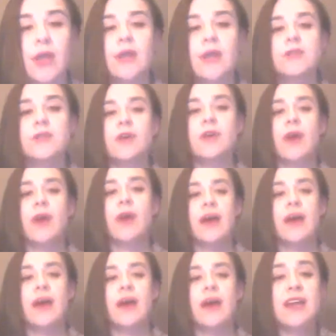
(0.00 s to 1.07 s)
So
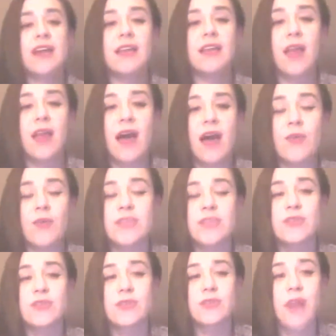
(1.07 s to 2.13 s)
I study a lot, I
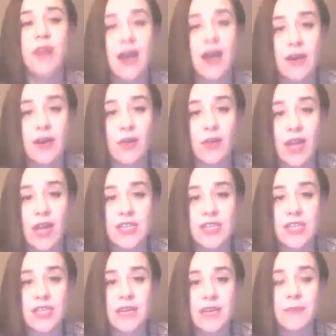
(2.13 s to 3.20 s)
research a lot, I know a lot of
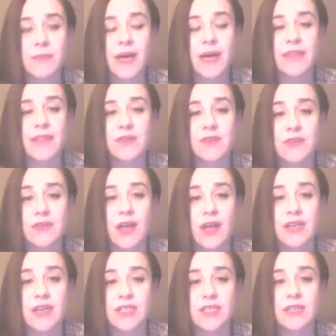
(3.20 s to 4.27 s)
shit, but there's a
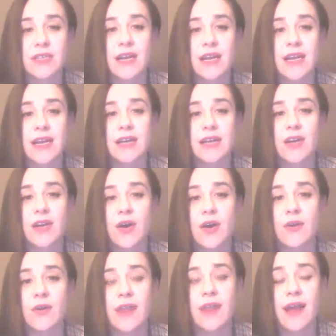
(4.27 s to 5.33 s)
lot of shit that I need to
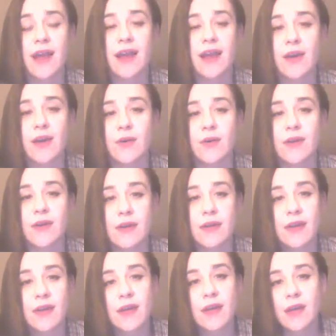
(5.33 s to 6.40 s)
know that I got to go to
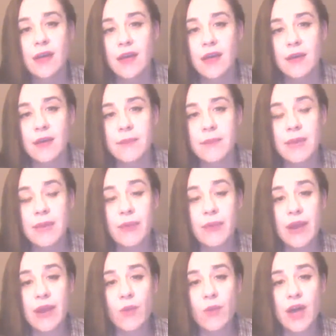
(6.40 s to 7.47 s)
get
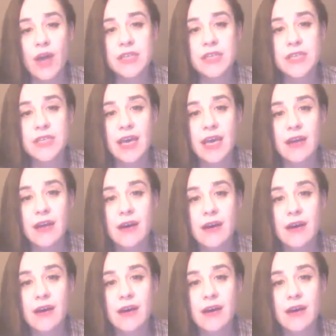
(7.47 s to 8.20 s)
brainwashed at,